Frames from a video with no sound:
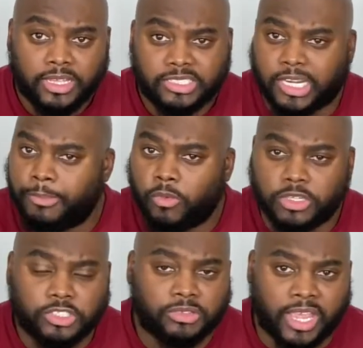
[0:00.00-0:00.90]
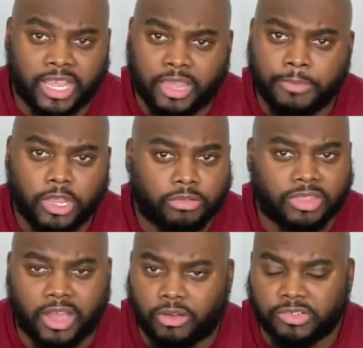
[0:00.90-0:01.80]
Tell me what you think. Give me your
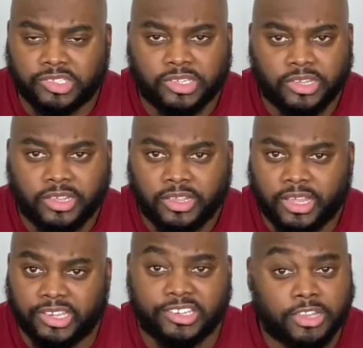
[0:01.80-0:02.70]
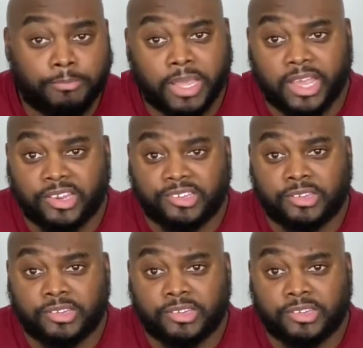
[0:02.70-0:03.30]
thoughts. Is it the best?